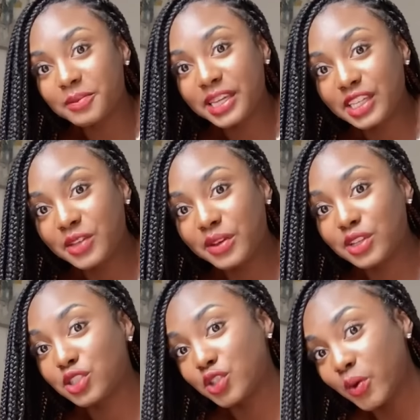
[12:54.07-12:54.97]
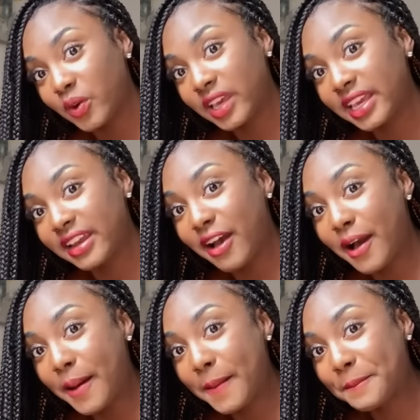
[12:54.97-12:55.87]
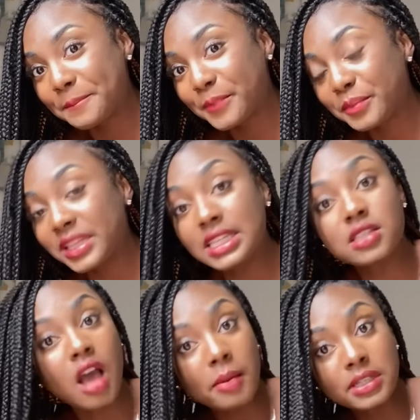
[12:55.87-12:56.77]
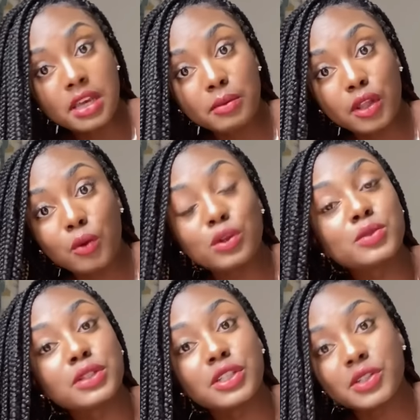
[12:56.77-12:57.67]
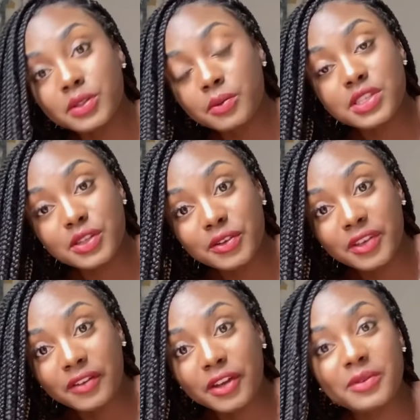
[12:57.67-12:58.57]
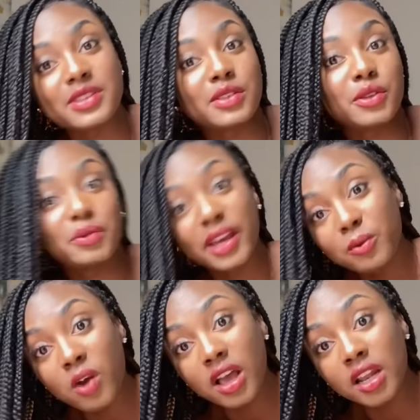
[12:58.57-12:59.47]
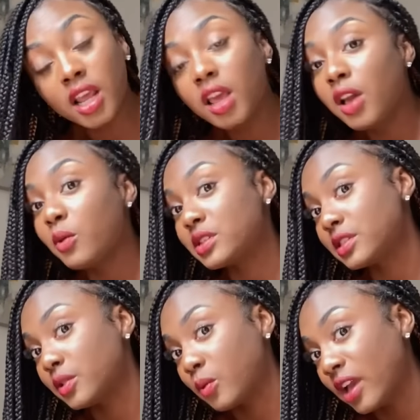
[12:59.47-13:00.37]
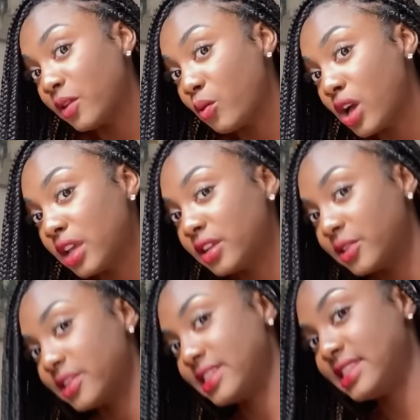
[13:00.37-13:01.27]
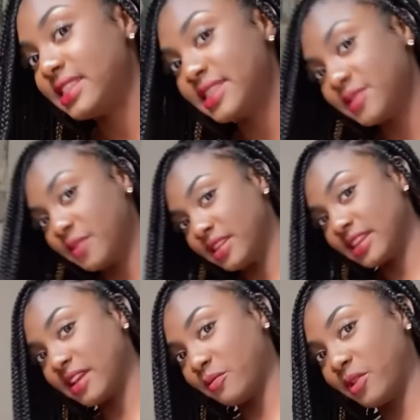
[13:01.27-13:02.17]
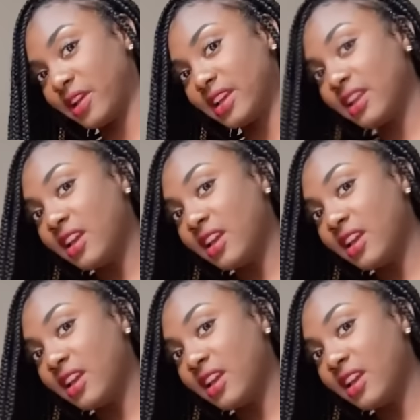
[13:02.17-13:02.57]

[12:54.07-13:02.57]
that you enjoyed. Please comment down below which one was your favorite. Was it the red one? Was it the white one? Or is it this one that I'm wearing?